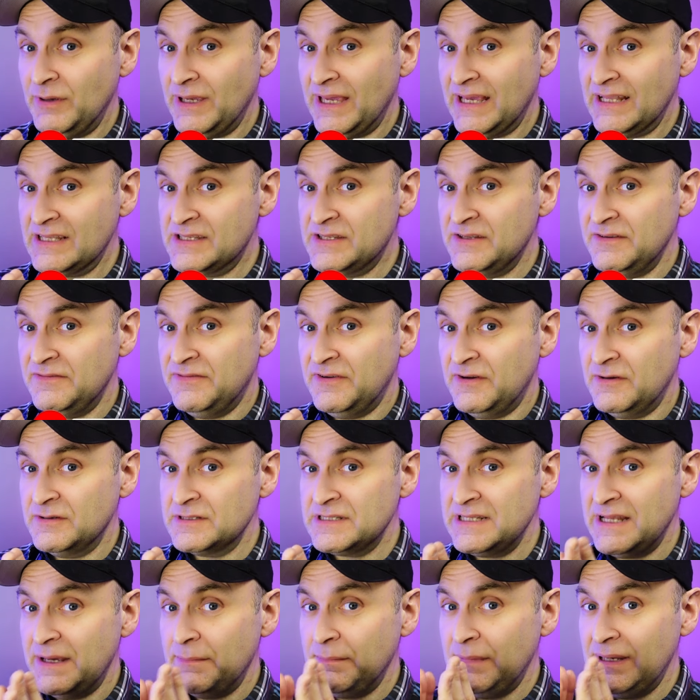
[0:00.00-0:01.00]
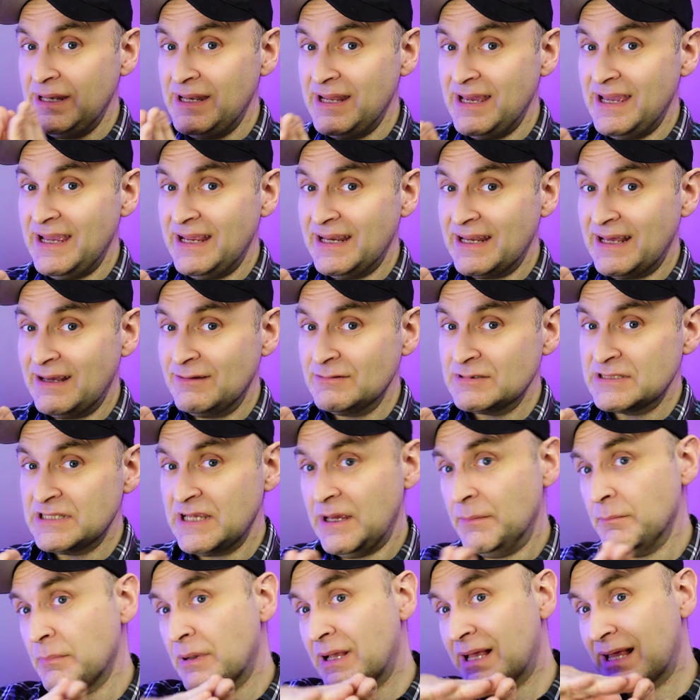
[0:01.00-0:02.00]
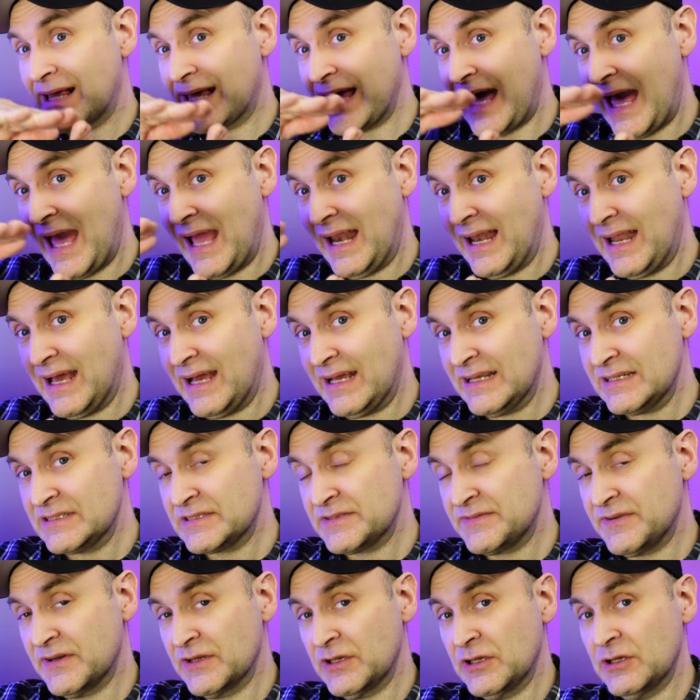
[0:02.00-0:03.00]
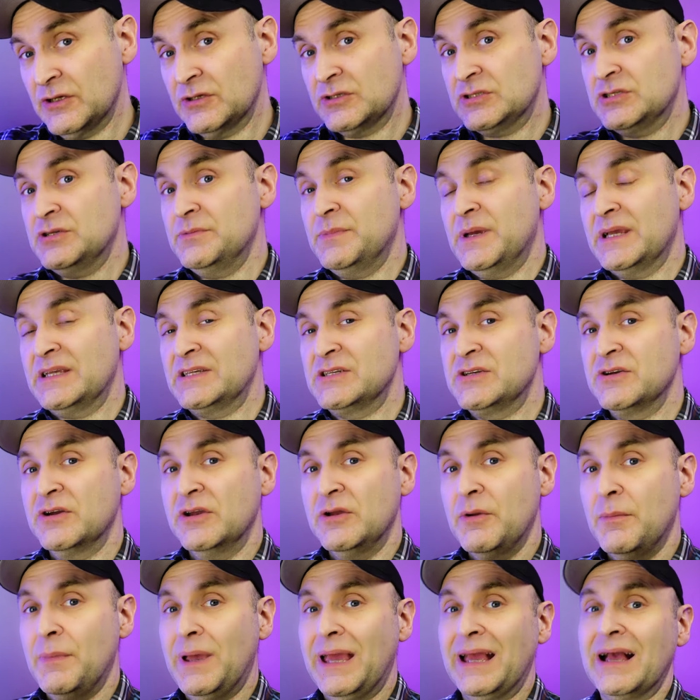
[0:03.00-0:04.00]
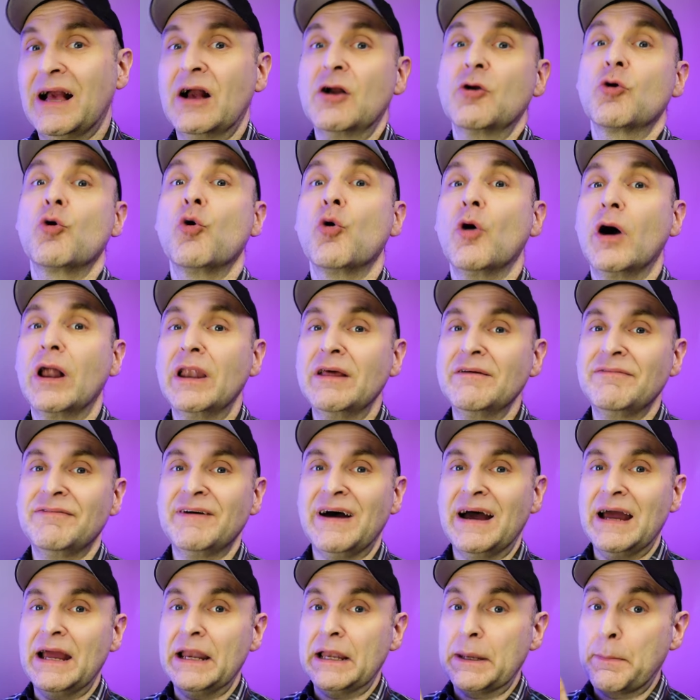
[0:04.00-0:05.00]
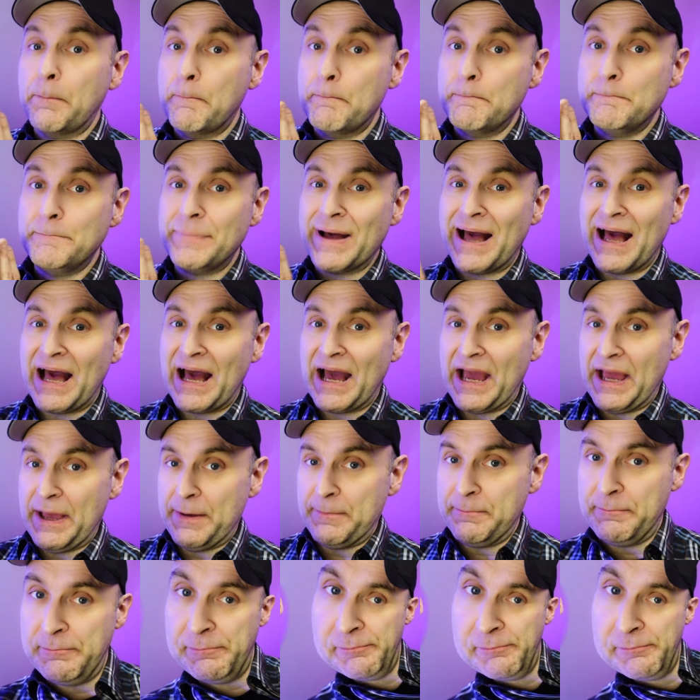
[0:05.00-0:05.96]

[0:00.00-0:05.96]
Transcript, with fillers: we get to the phones, let me lay down some guidelines for you to make sure you make a qualified buy.